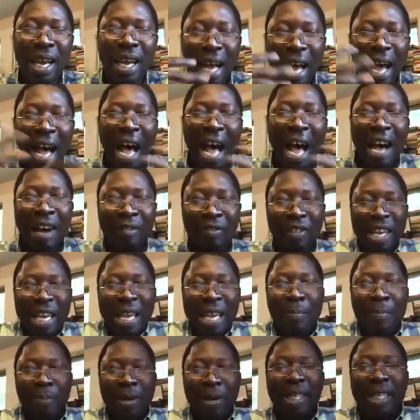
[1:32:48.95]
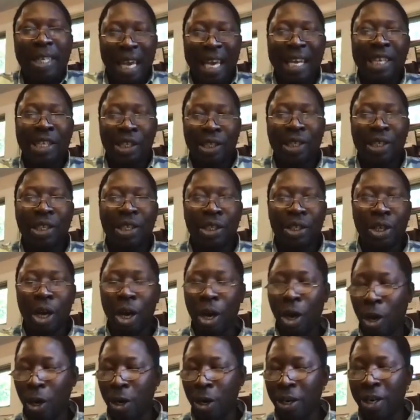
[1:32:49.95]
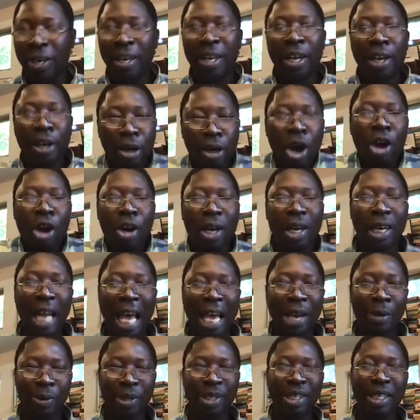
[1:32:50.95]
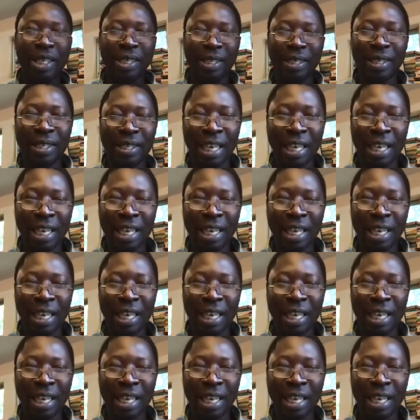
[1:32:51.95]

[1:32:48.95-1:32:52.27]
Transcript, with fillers: have implications on local languages.